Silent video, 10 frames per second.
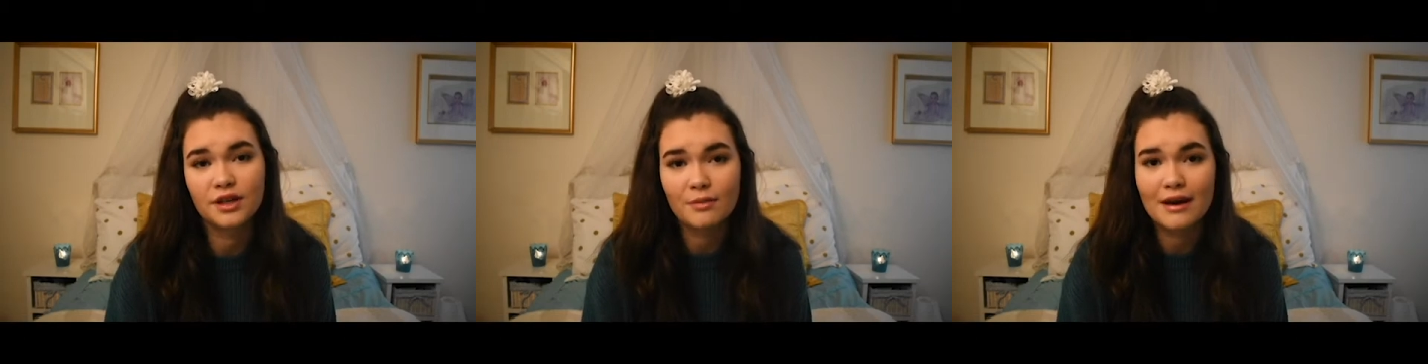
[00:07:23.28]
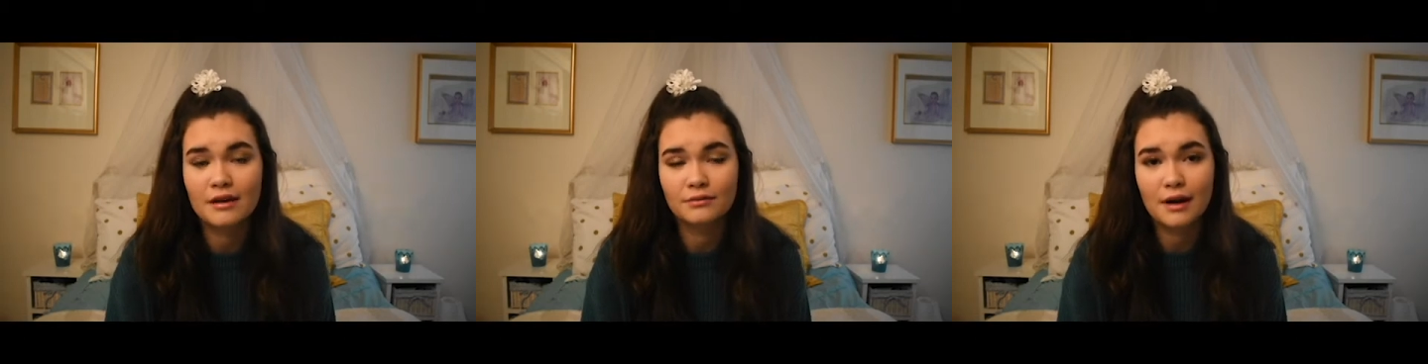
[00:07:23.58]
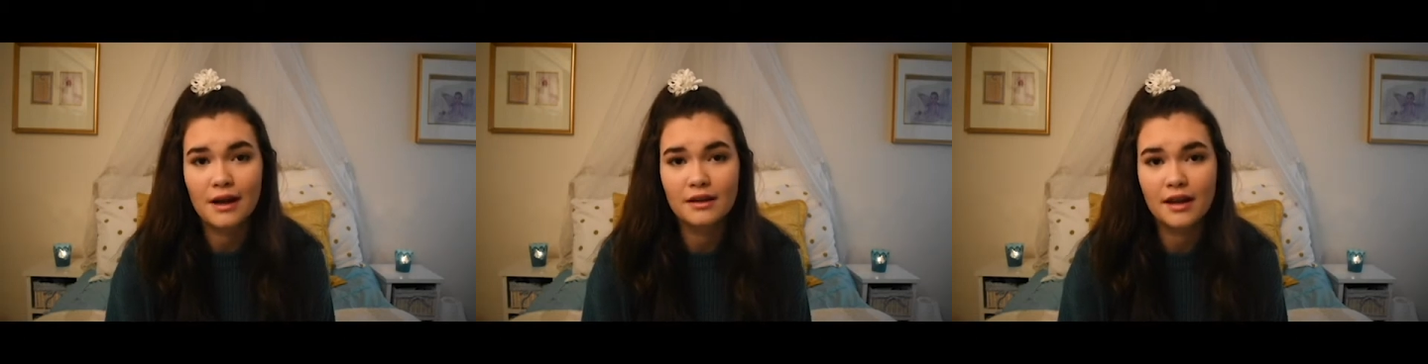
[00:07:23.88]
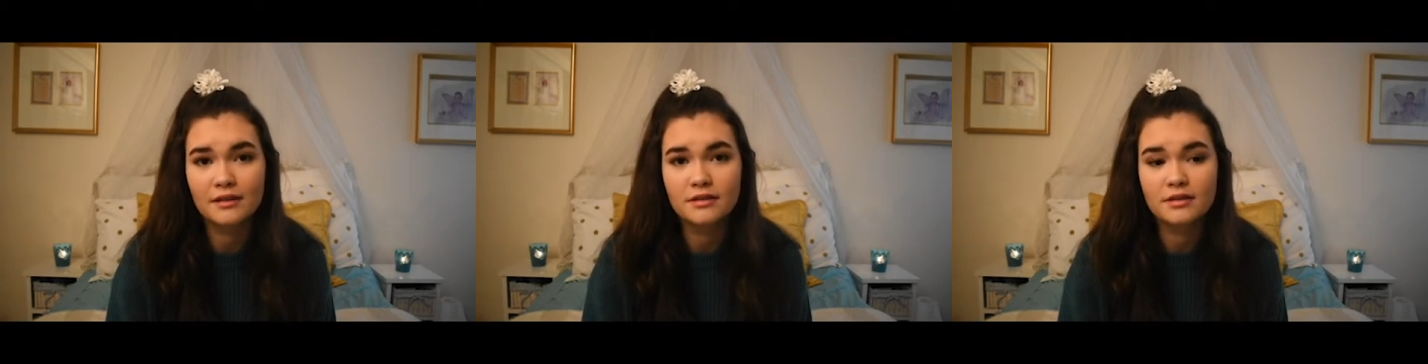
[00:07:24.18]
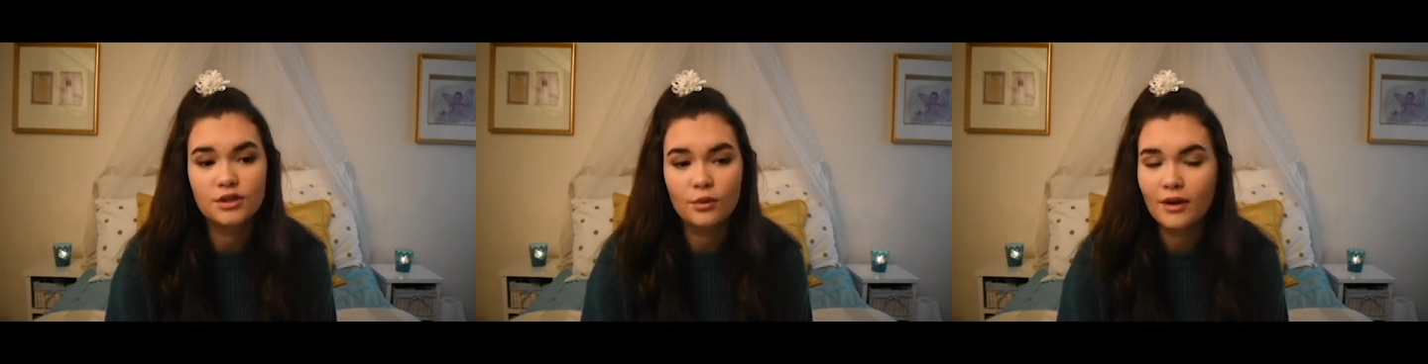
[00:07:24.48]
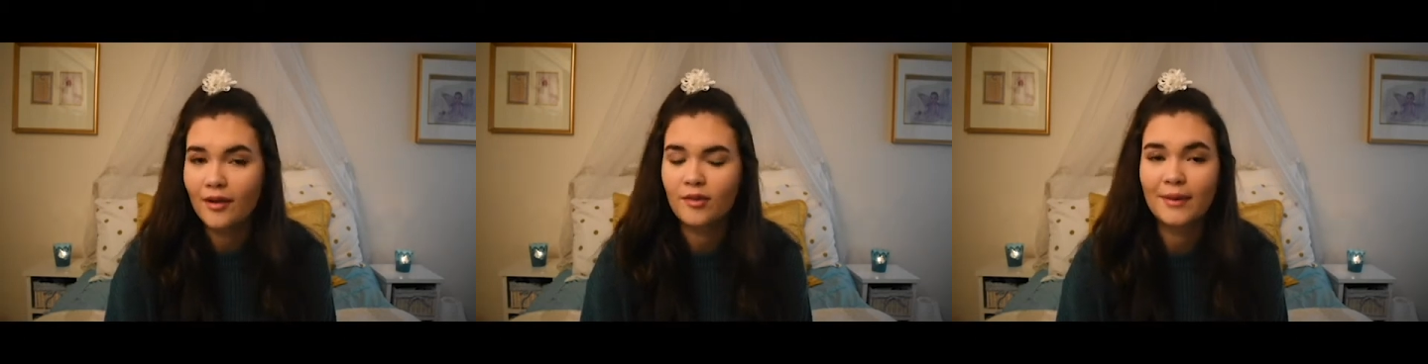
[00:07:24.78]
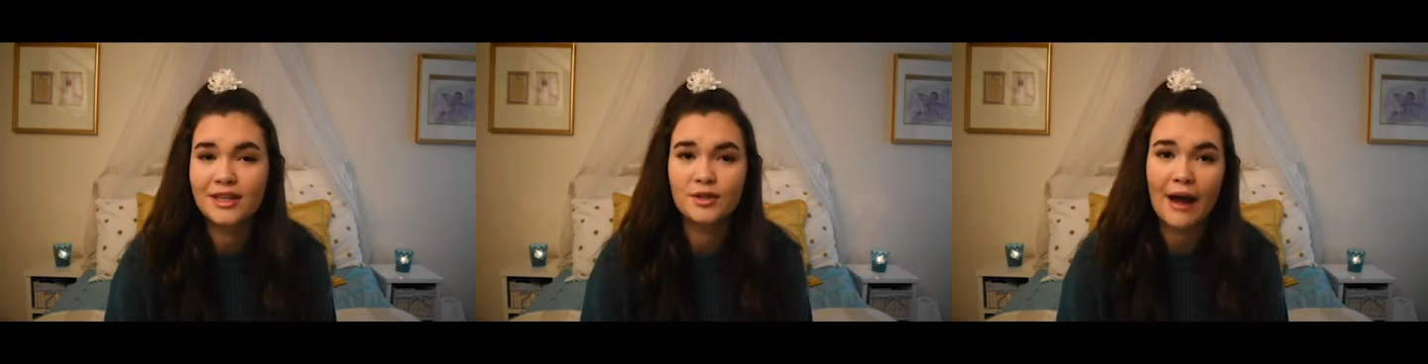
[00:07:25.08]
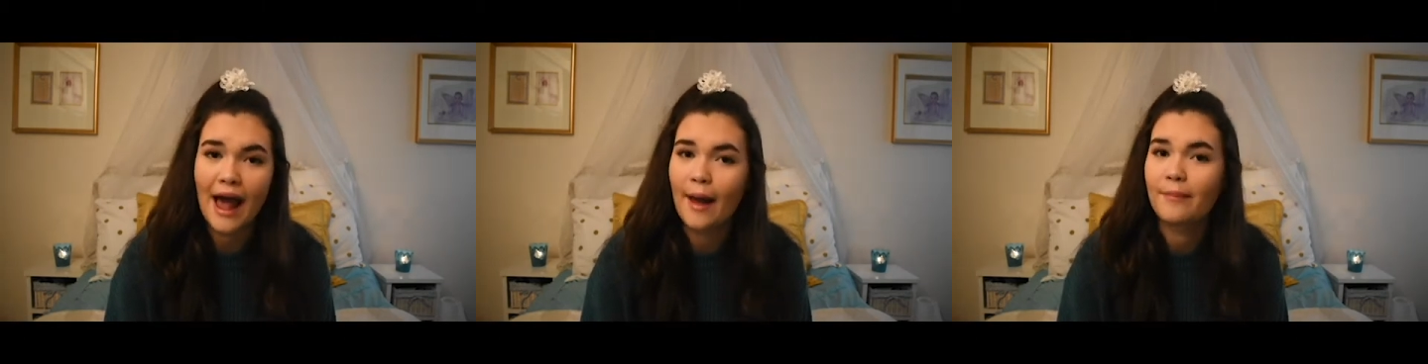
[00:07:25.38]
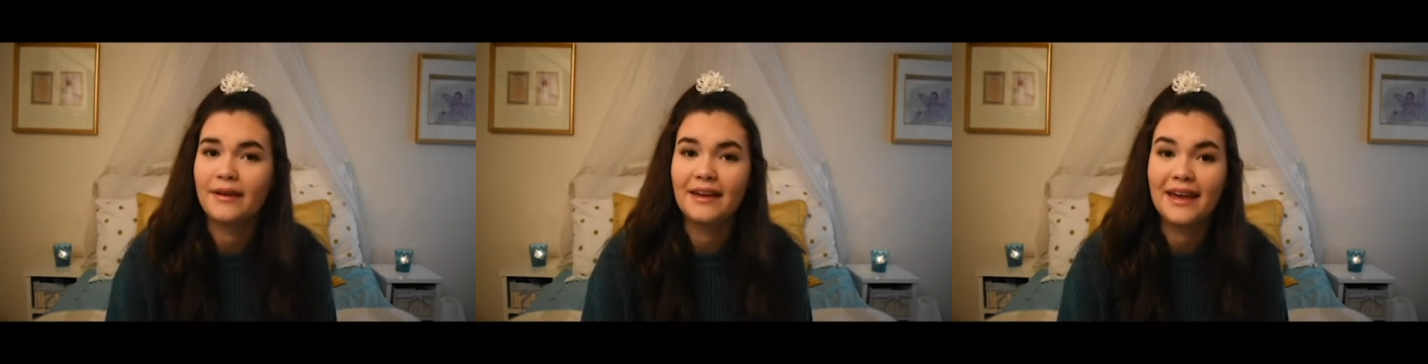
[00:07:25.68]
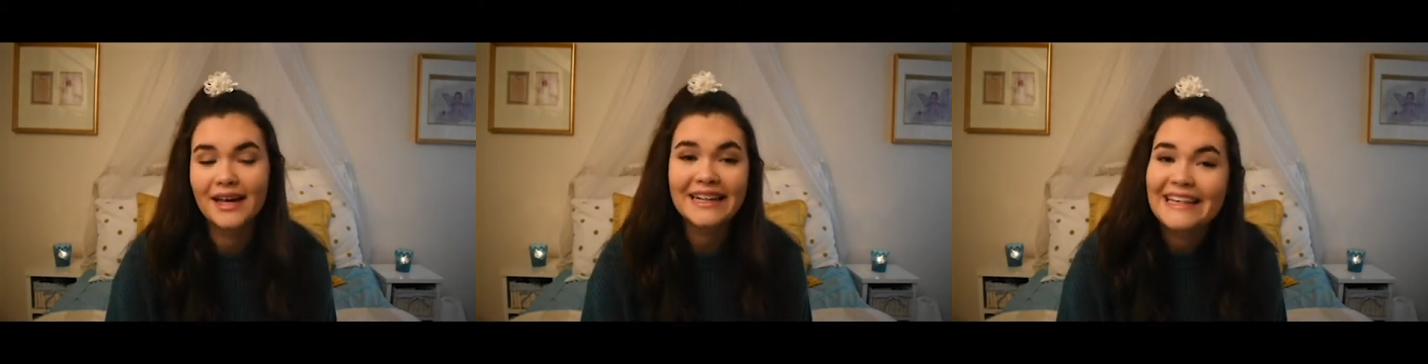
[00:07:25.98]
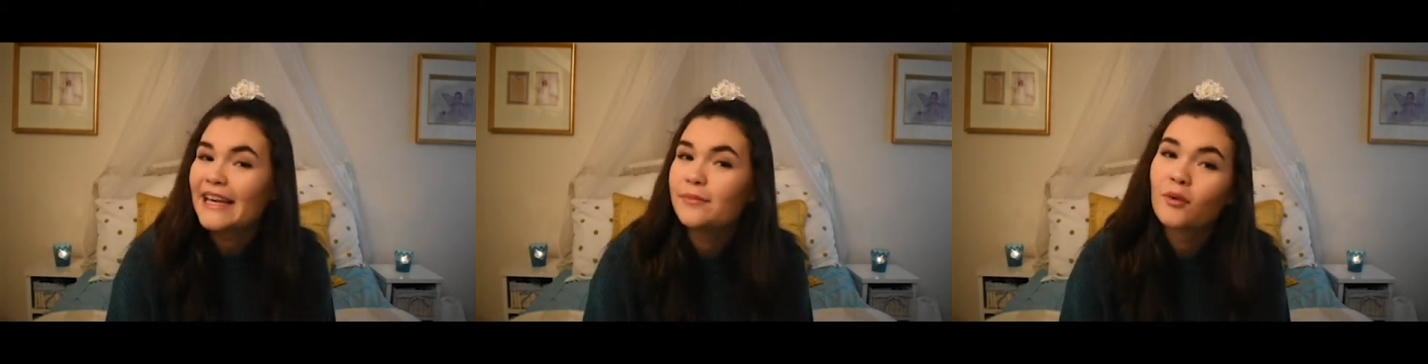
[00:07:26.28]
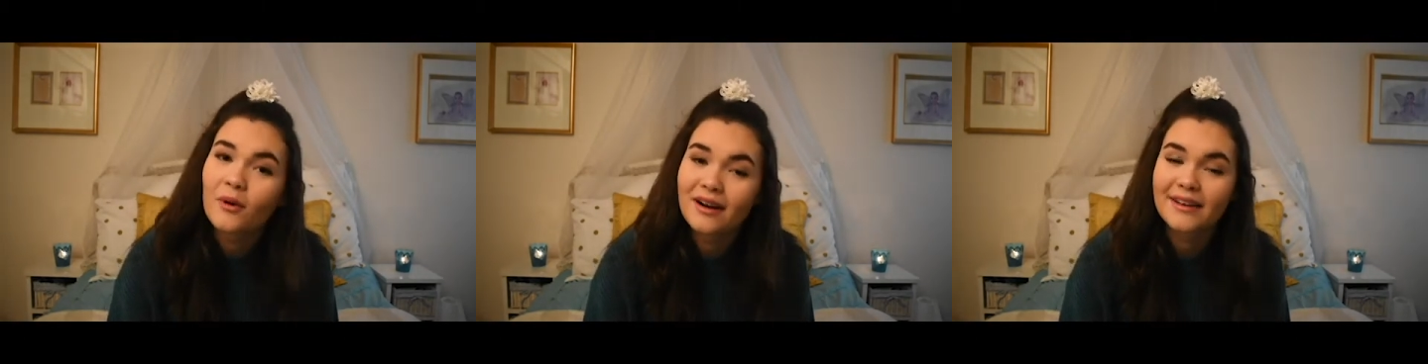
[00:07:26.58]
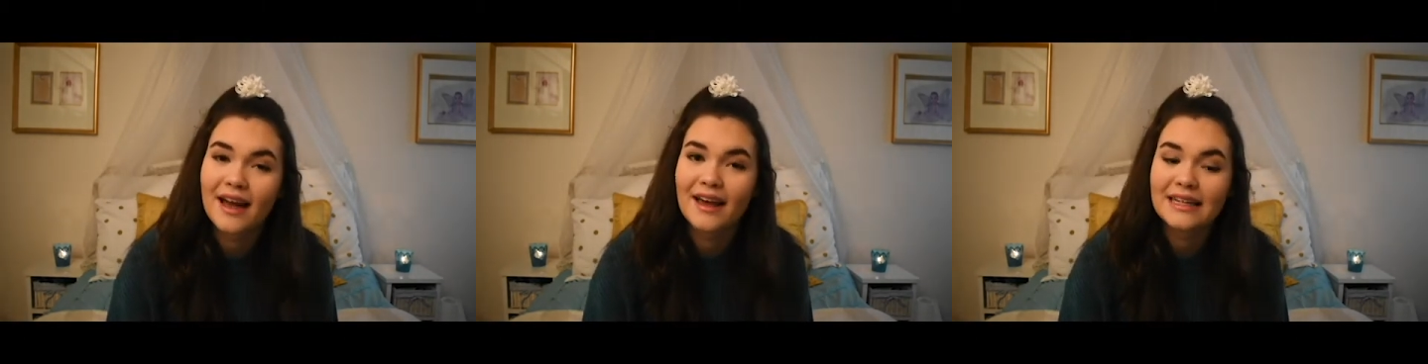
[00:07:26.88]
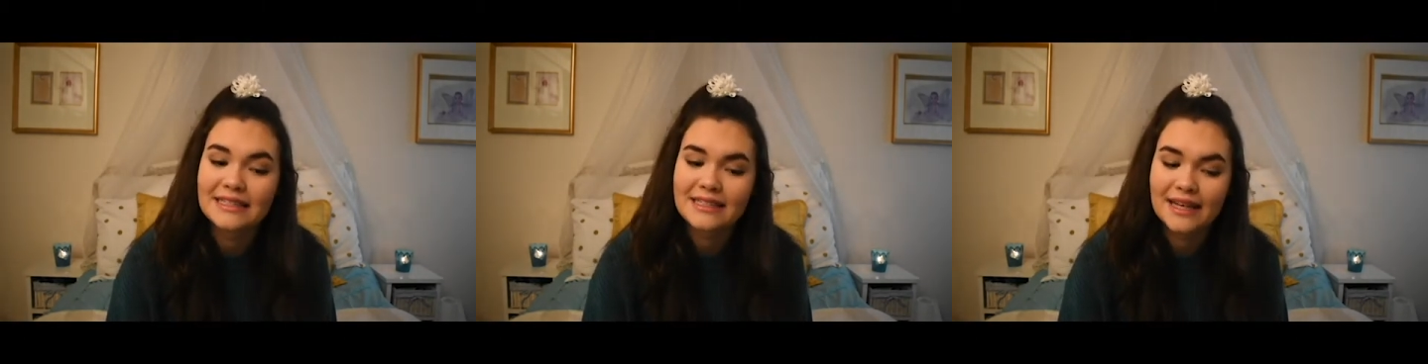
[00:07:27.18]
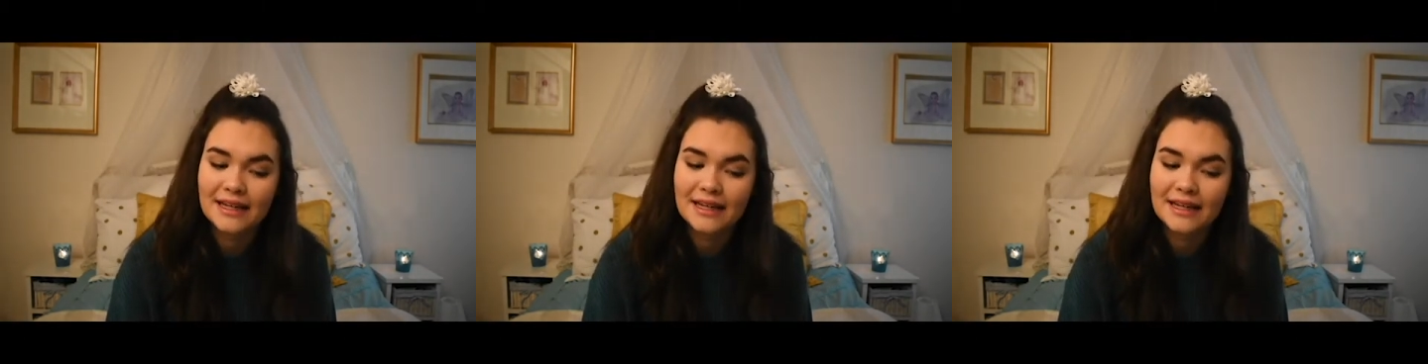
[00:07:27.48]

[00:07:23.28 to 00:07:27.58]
no matter what, and do whatever makes you happy, and keep organized,